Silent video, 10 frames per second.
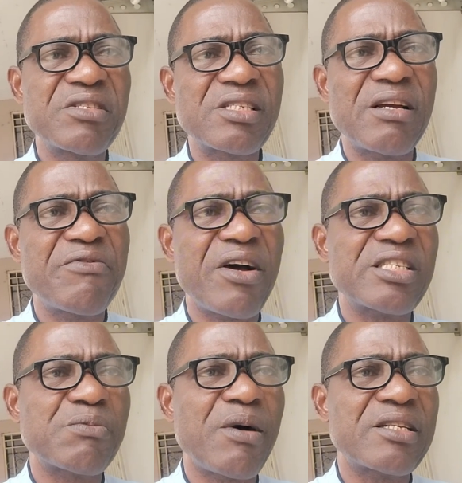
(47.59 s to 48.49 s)
several
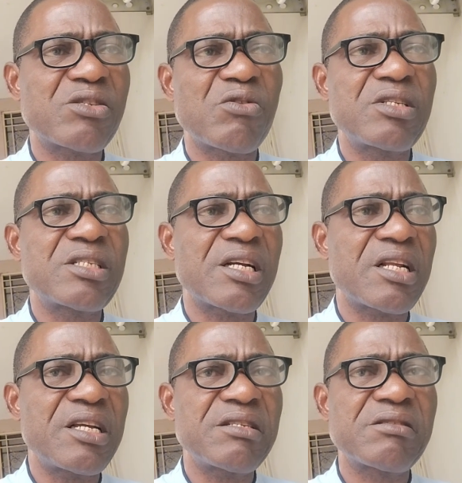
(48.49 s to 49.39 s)
smart study
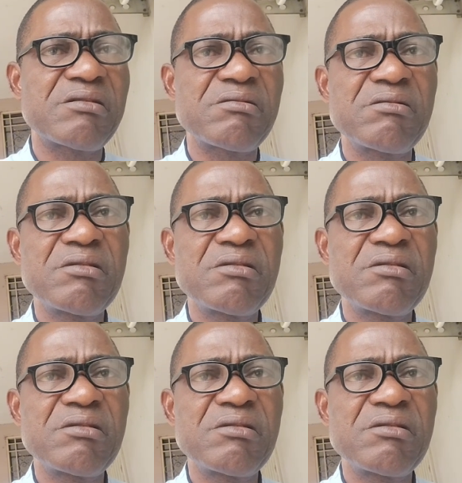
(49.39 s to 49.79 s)
techniques,